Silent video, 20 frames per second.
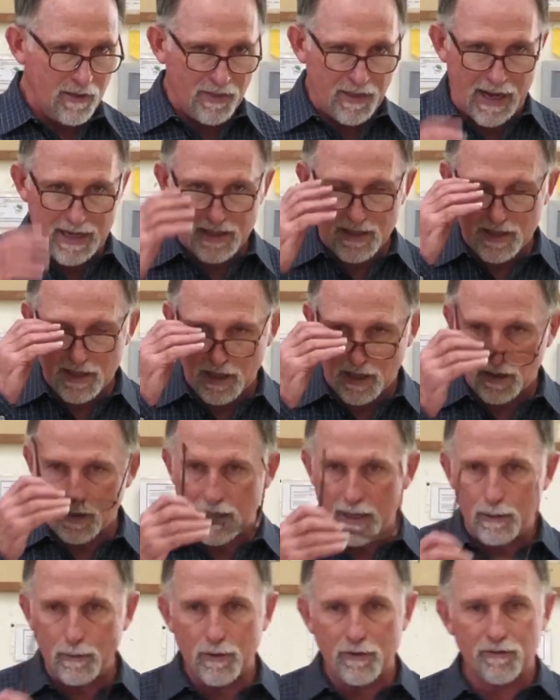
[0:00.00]
That's the
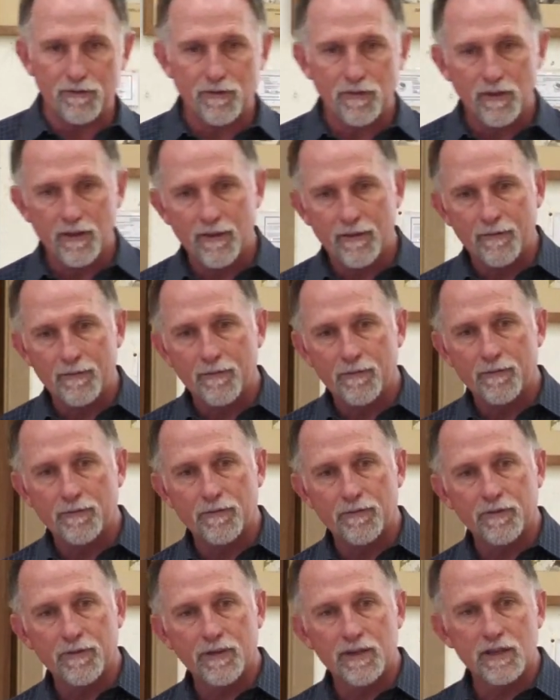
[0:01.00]
claim of
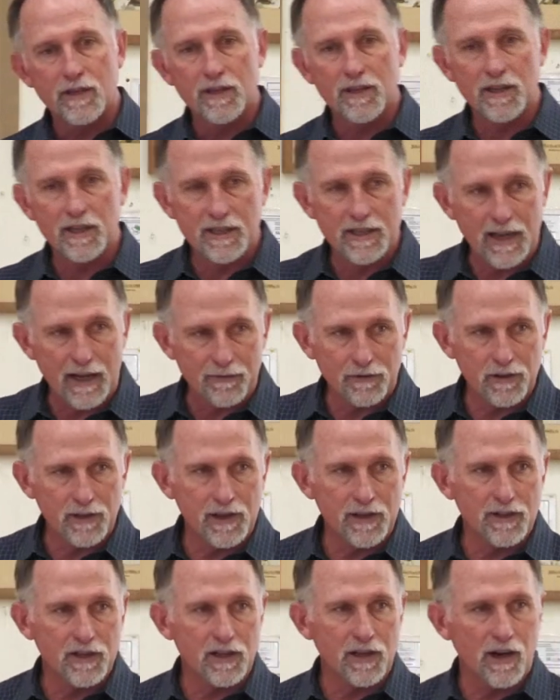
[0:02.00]
the devil
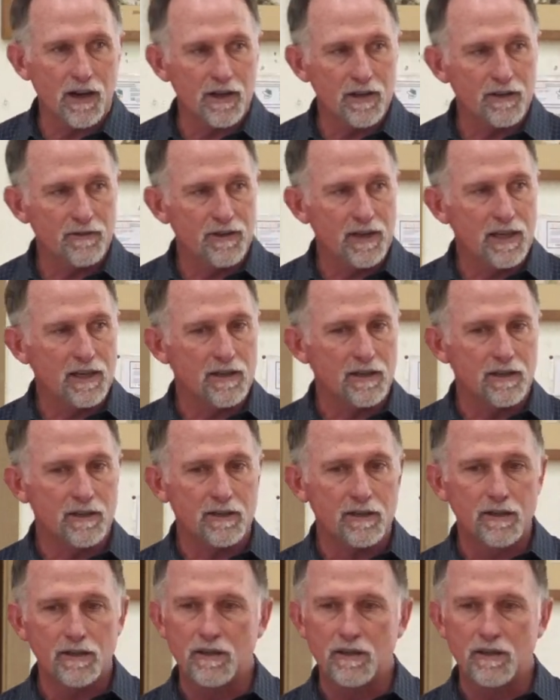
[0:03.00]
in the Garden of Eden.